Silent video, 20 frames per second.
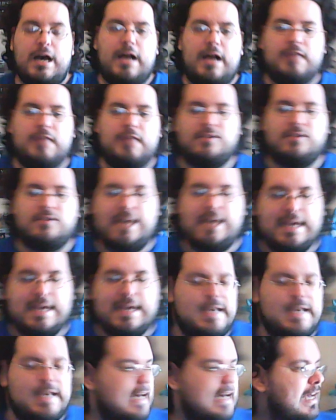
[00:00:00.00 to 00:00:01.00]

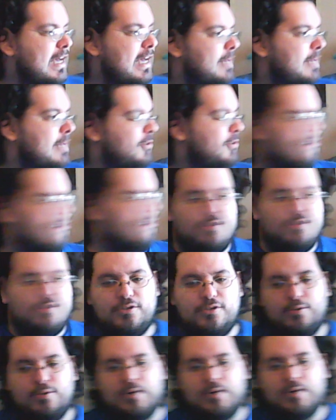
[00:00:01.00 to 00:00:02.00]
Today I'm going to
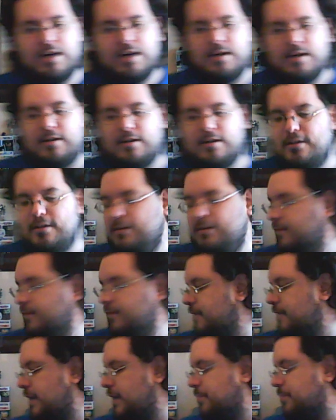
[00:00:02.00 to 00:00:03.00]
do a
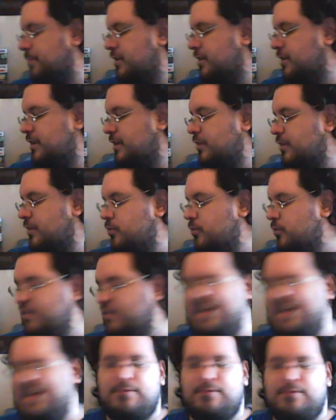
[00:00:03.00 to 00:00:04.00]
couple of little
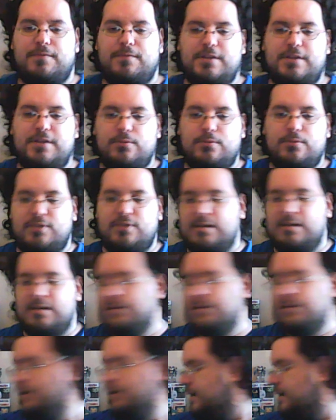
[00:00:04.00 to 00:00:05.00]
tech reviews on
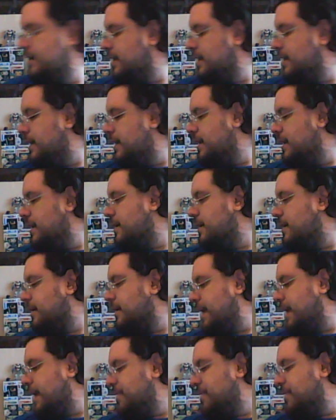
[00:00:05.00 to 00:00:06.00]

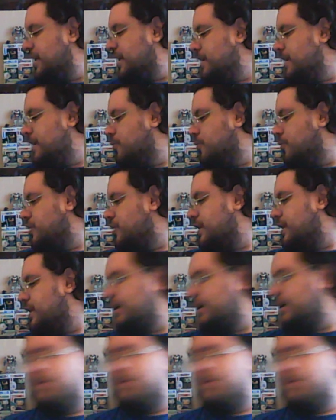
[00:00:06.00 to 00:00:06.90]
gaming keyboard and a couple